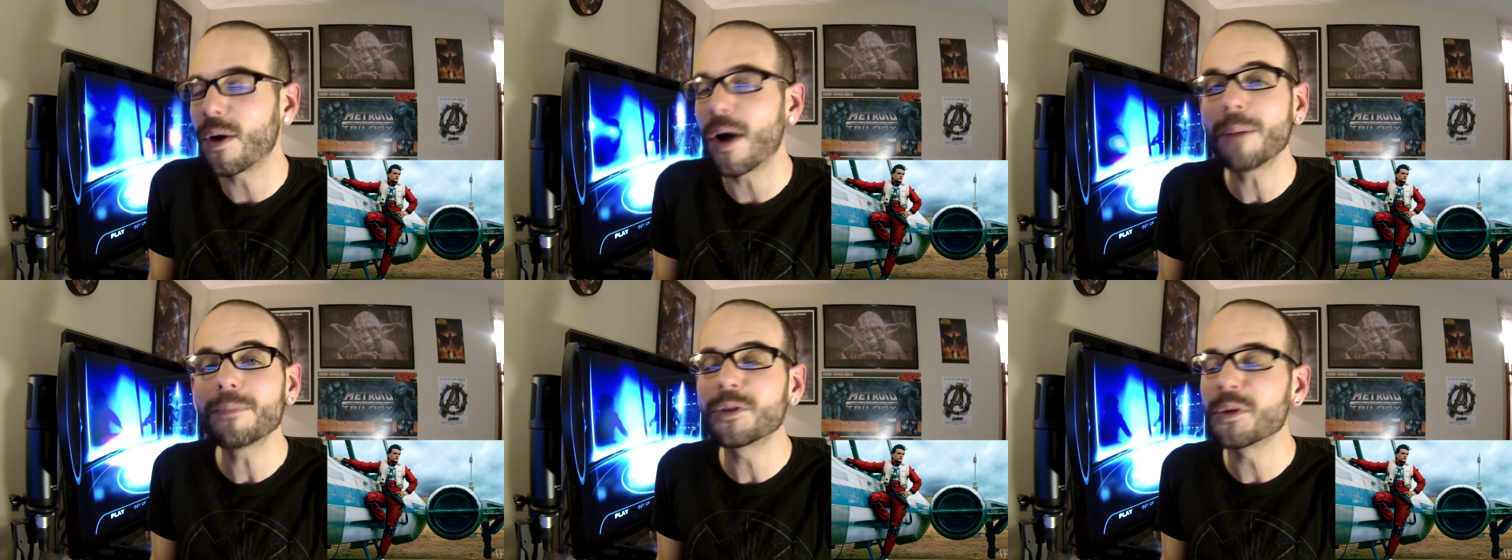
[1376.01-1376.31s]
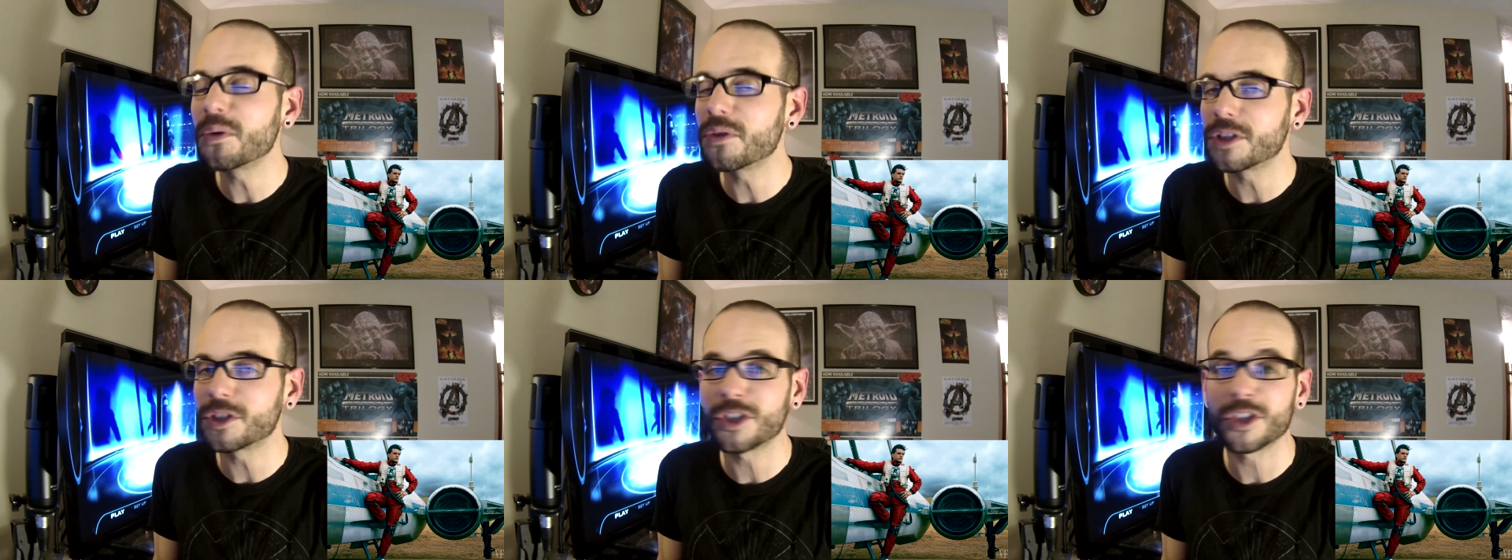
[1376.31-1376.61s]
I'm
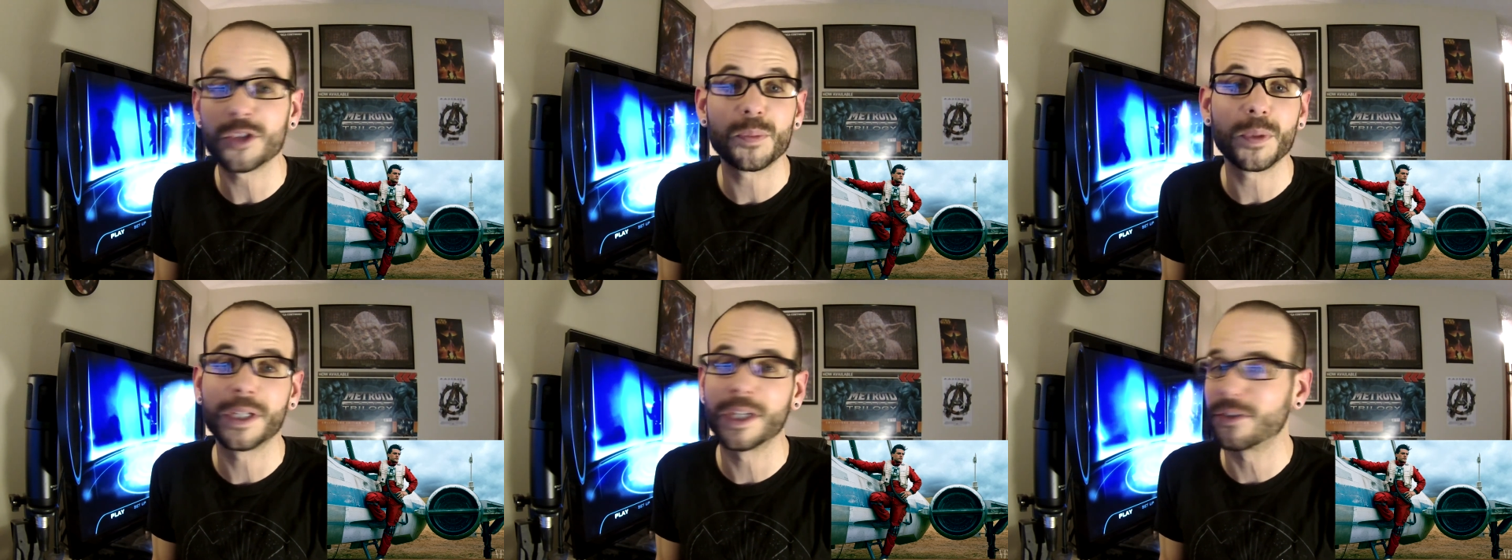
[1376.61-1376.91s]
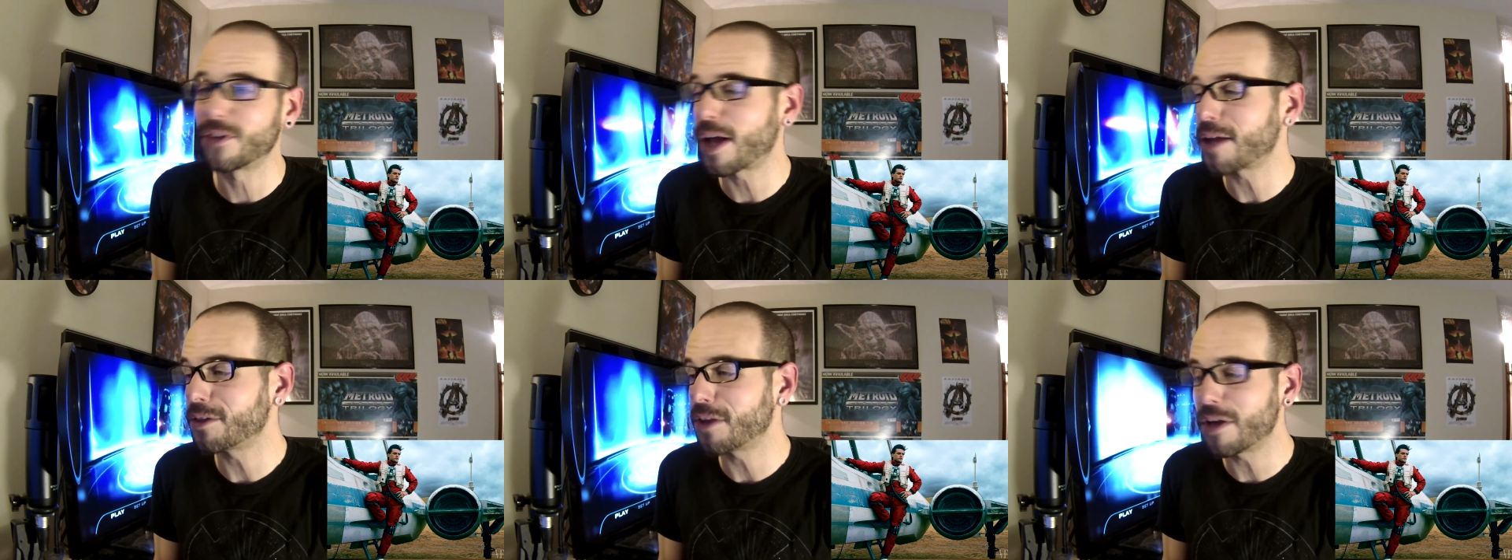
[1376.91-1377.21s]
doing this just because
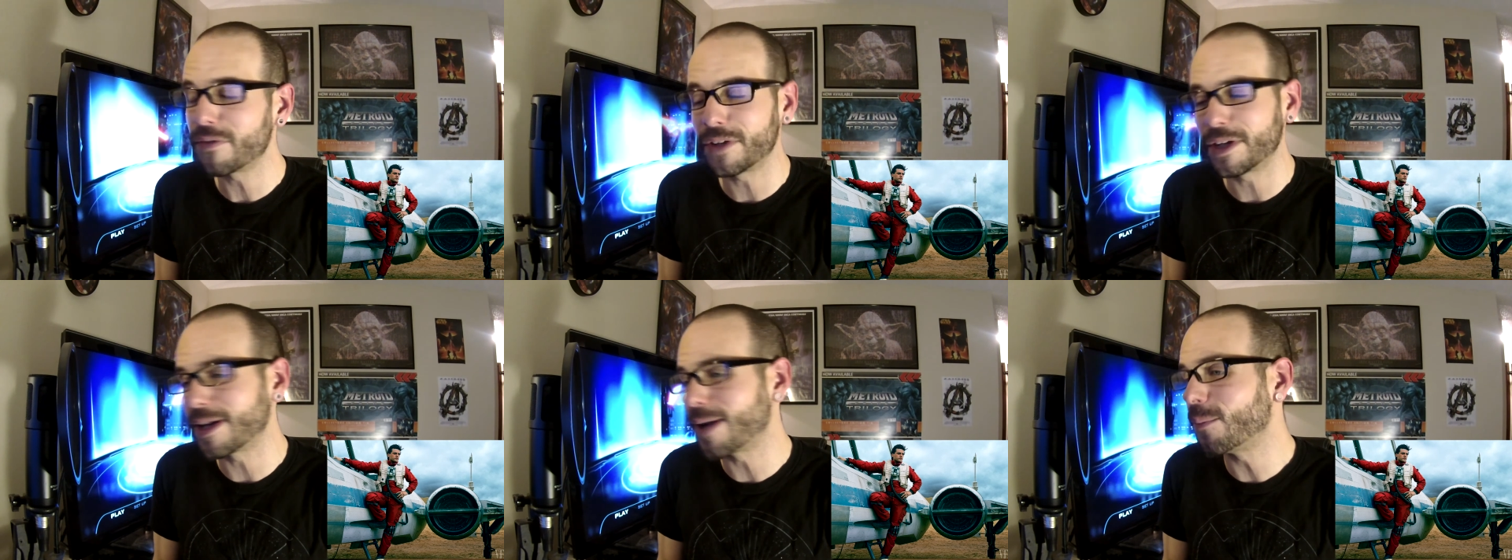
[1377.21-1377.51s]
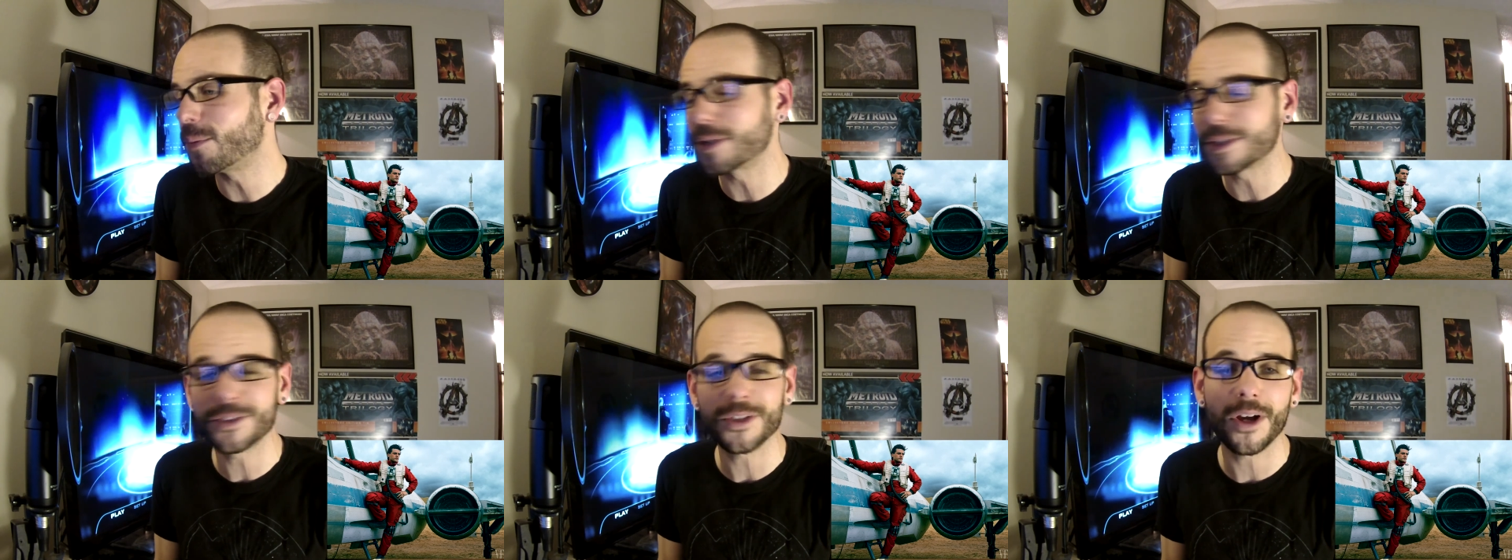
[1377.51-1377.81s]
I love it and I
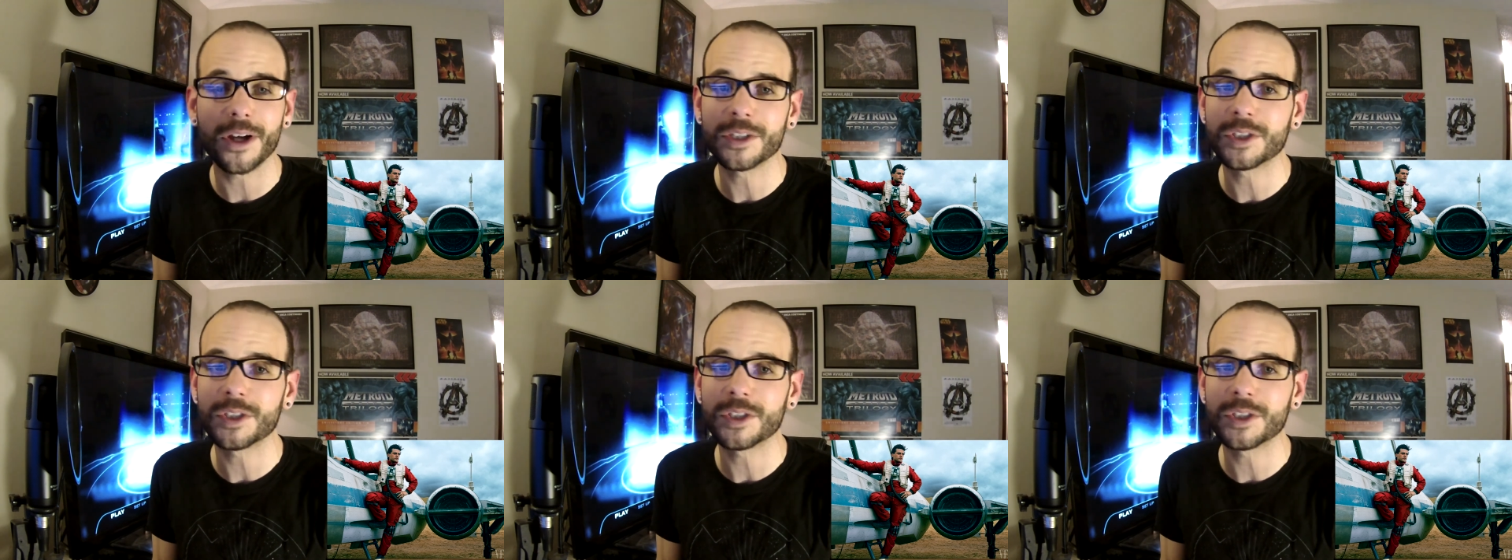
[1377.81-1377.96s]
want to talk